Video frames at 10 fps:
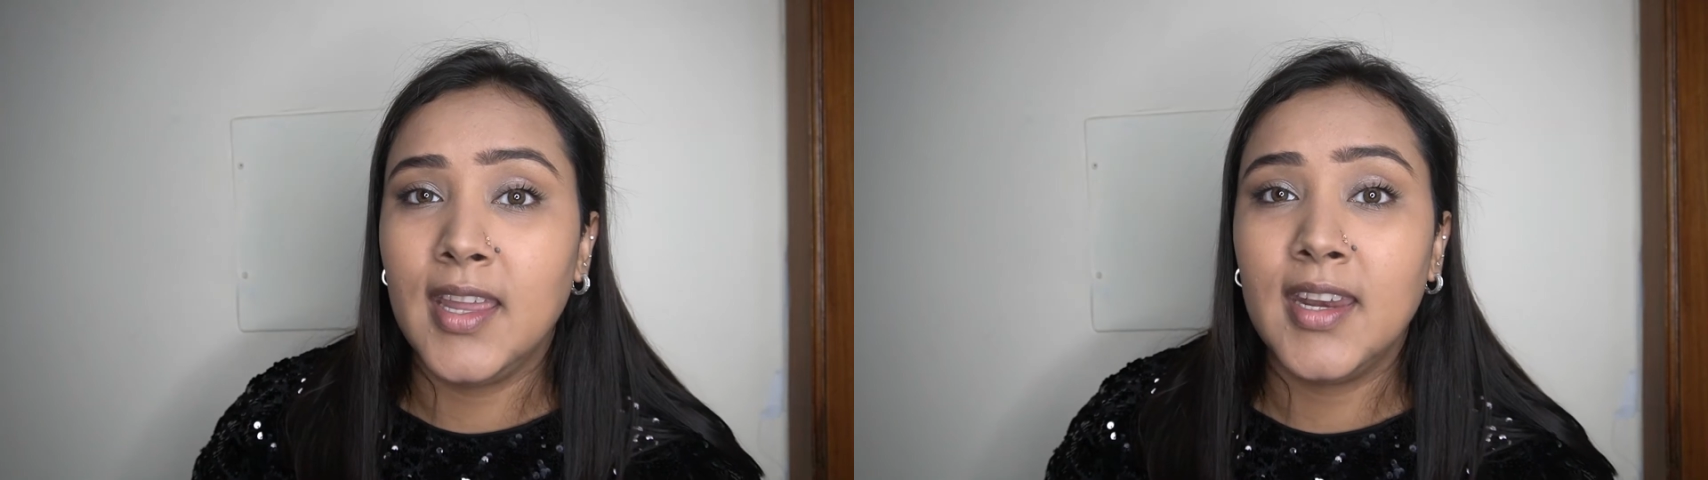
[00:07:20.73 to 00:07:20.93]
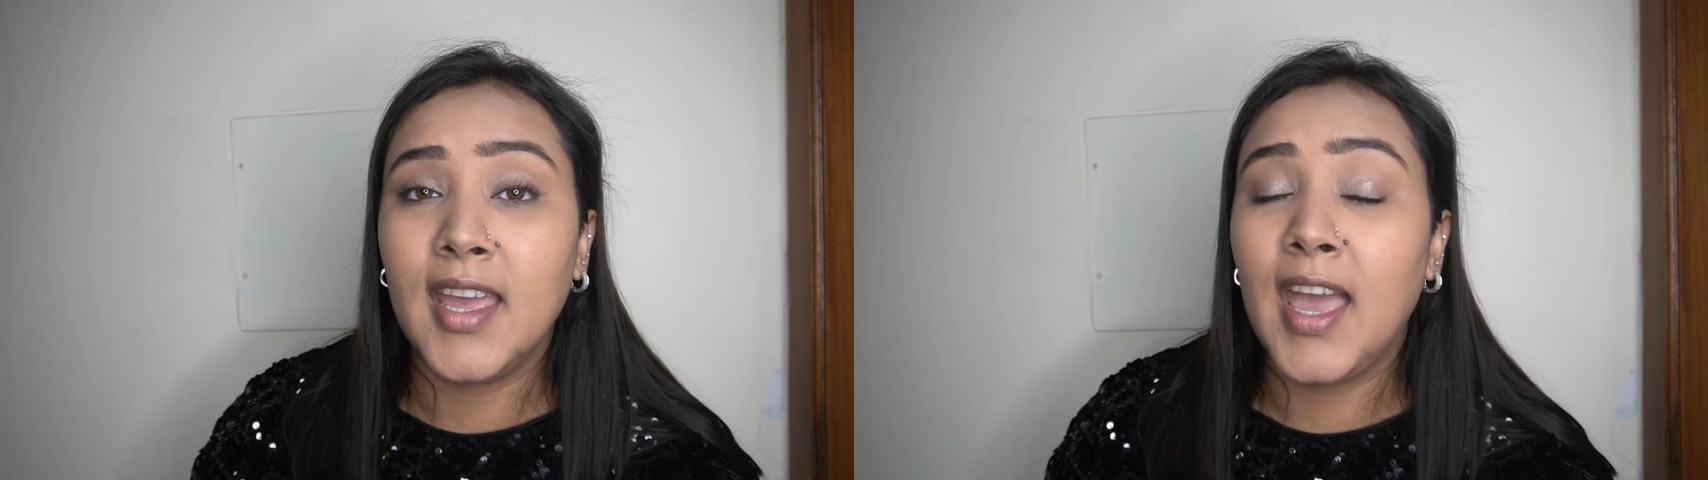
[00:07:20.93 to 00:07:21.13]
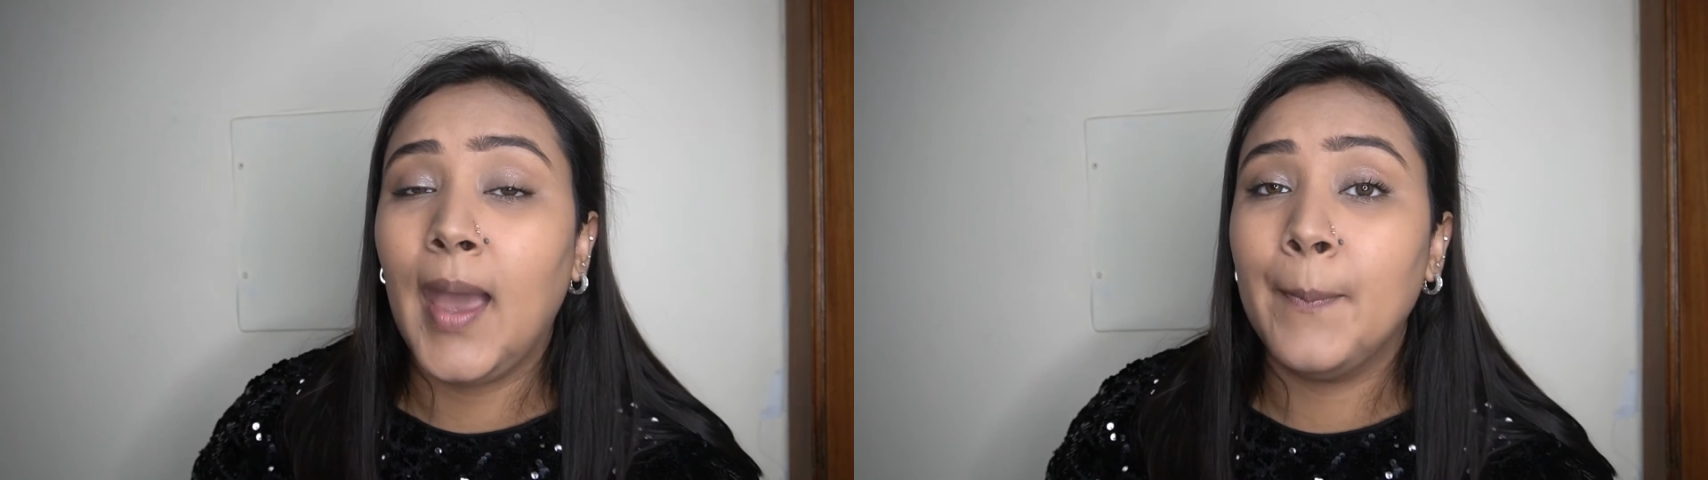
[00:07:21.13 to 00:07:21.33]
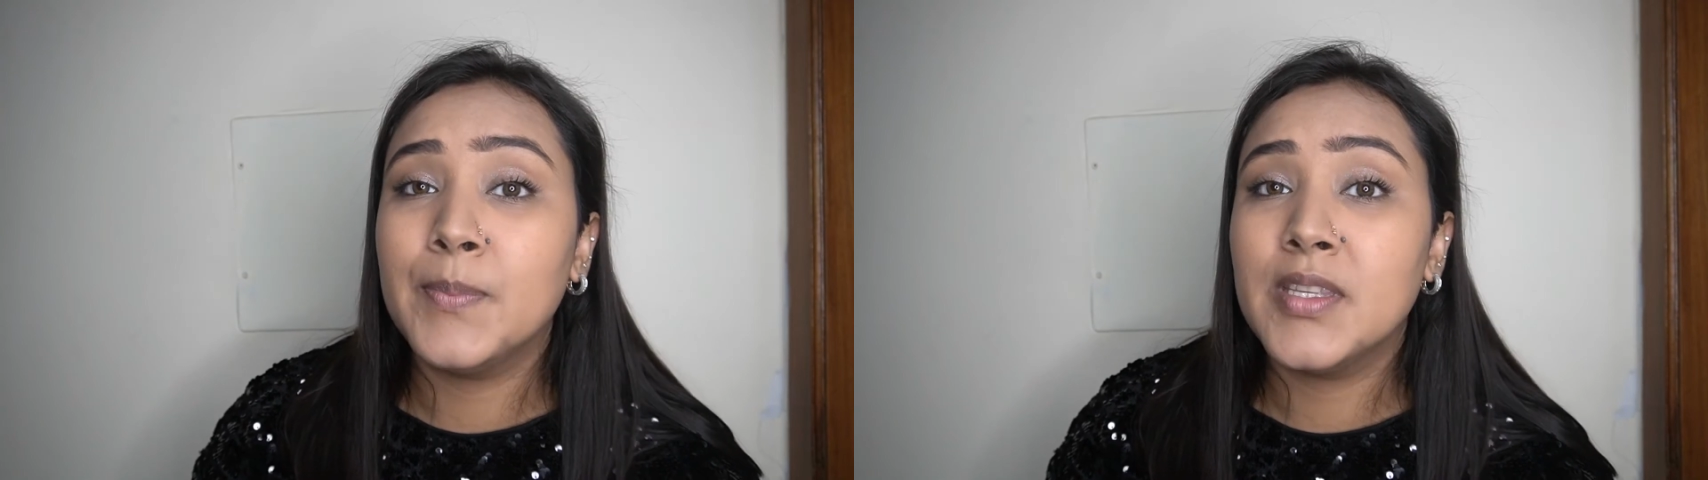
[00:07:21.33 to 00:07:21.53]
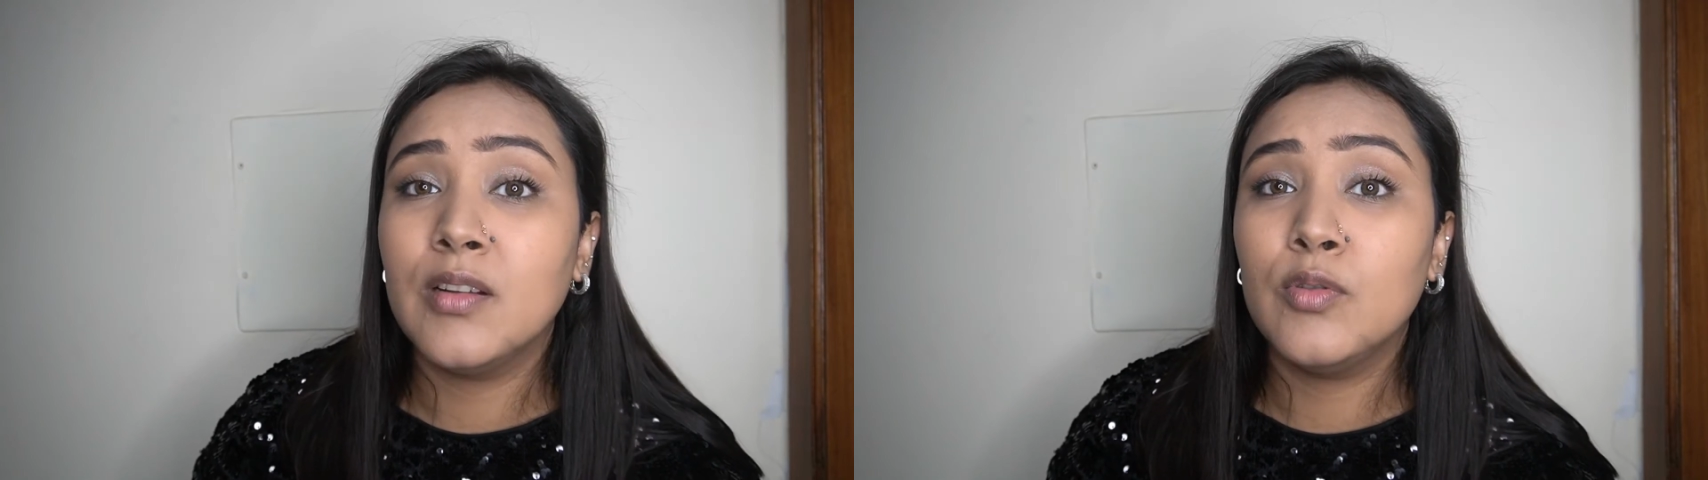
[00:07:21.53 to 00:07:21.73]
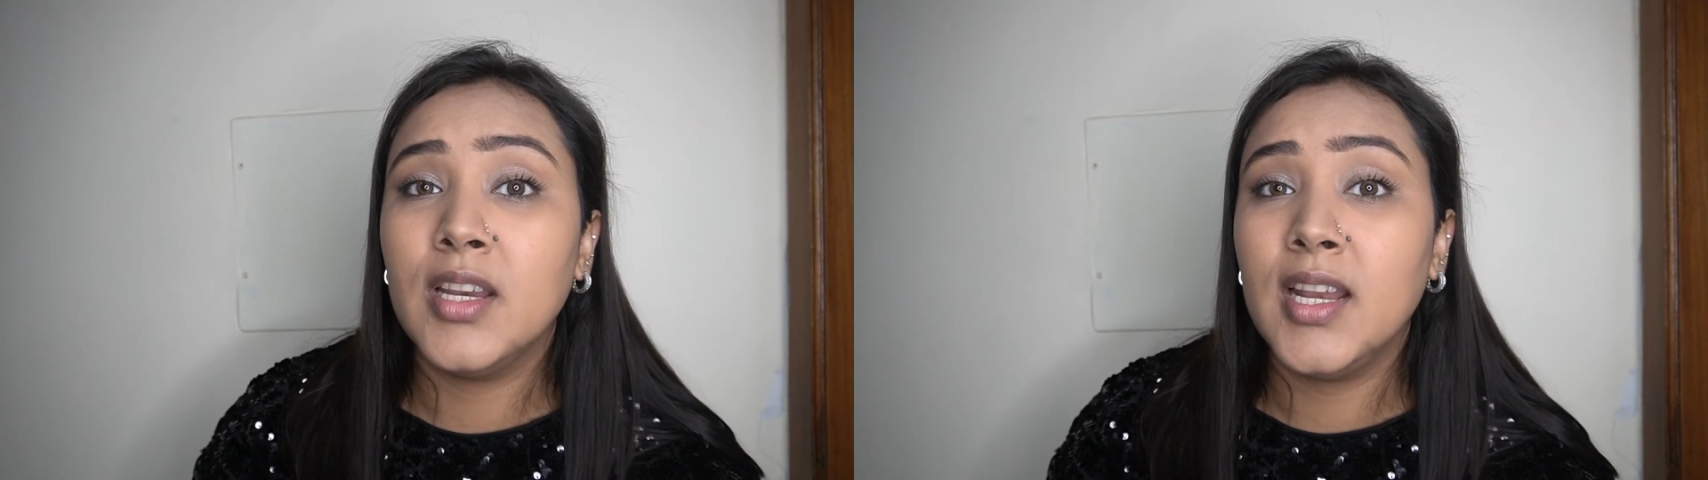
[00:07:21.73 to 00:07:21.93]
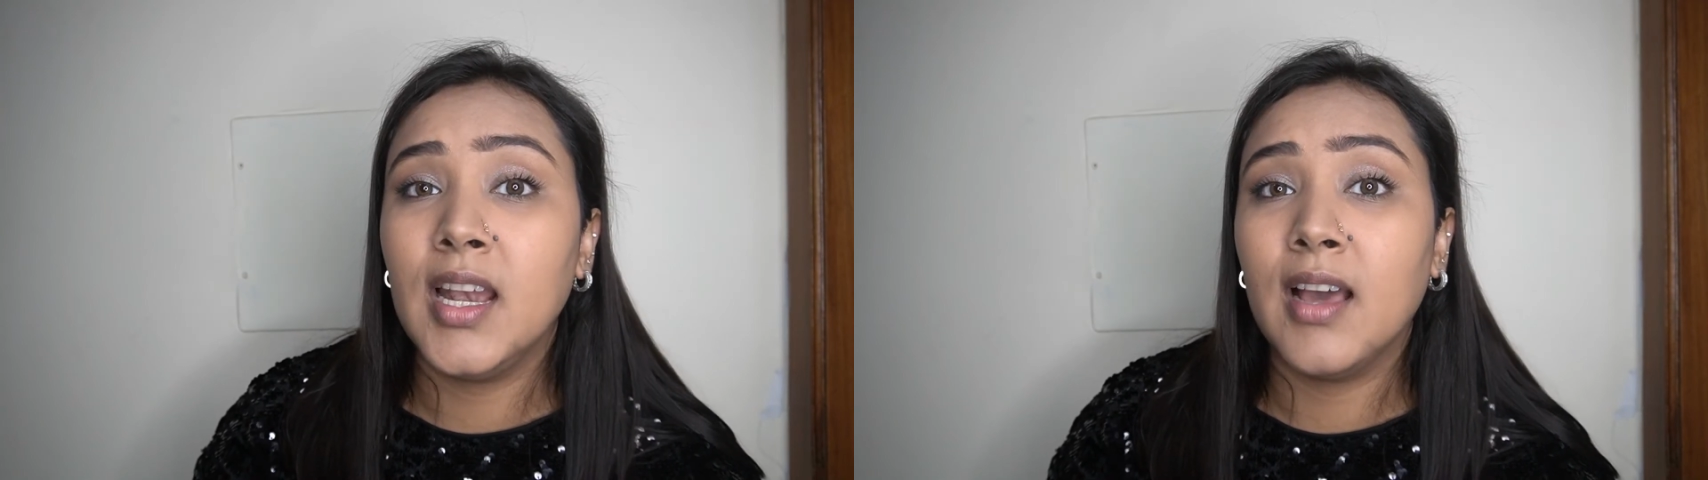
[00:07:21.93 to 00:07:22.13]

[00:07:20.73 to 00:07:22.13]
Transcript: And I absolutely